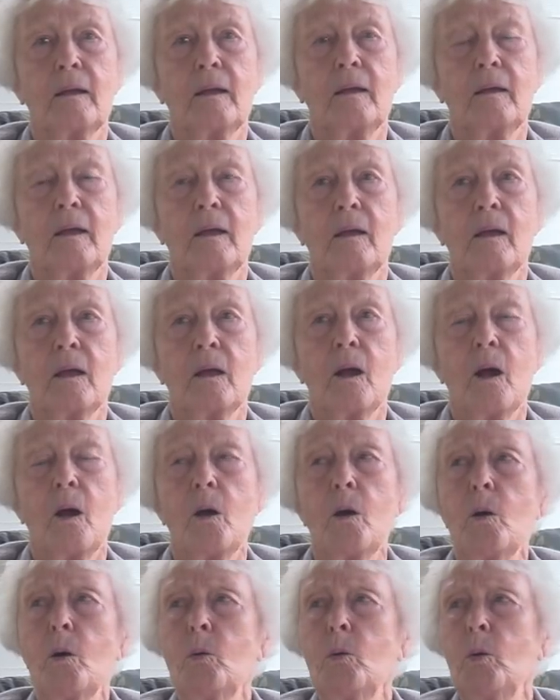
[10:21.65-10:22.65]

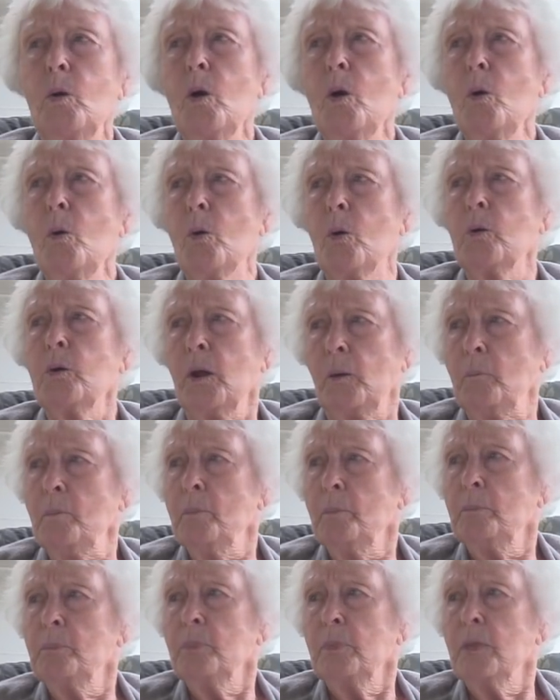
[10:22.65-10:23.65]
Oh, Lord.
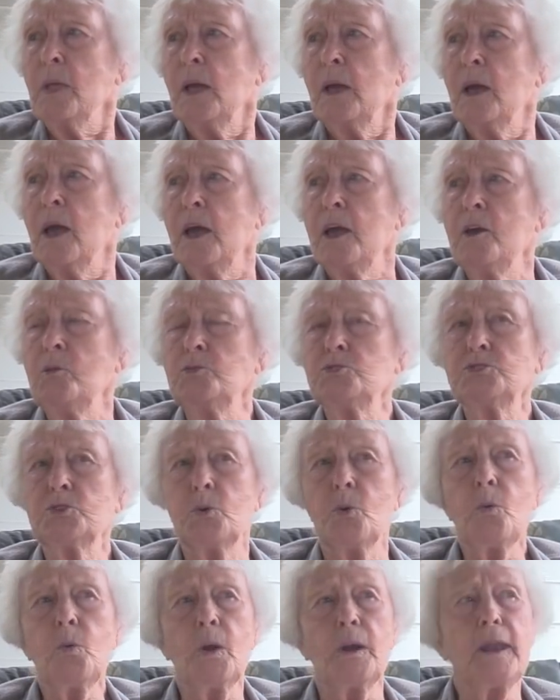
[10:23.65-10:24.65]
He was
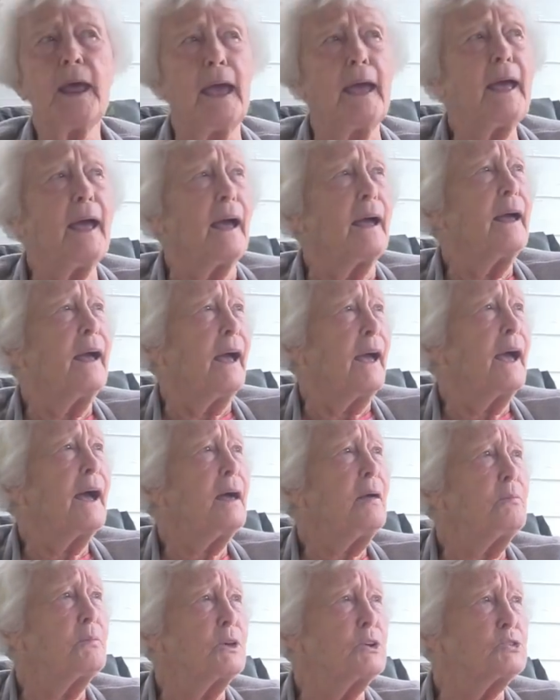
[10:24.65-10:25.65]
going
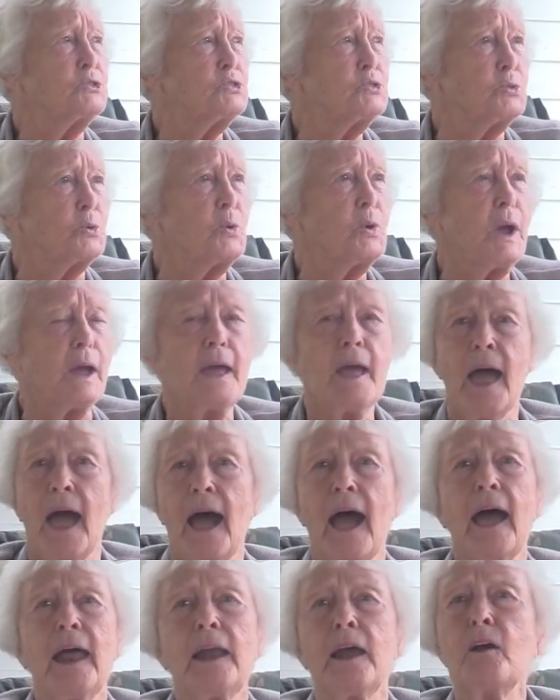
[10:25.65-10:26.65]
down the street.
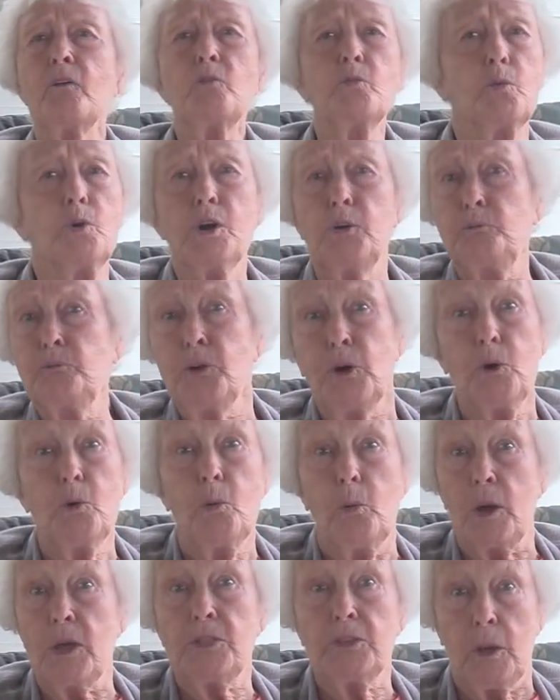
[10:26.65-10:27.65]
I never would
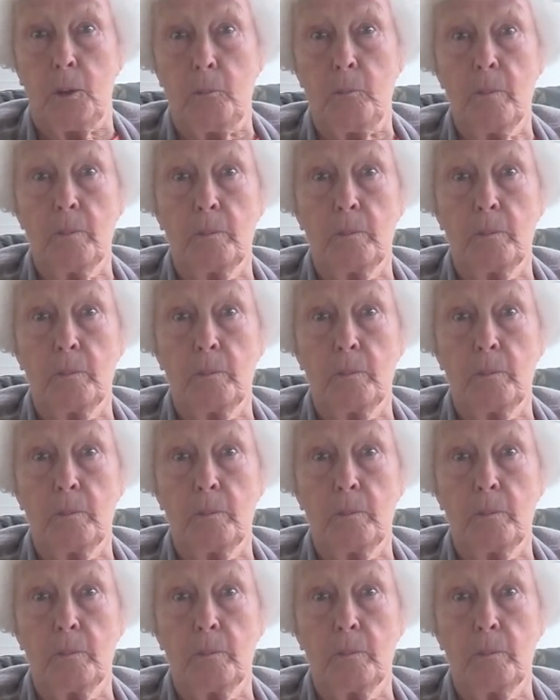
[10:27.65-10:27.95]
fool with him.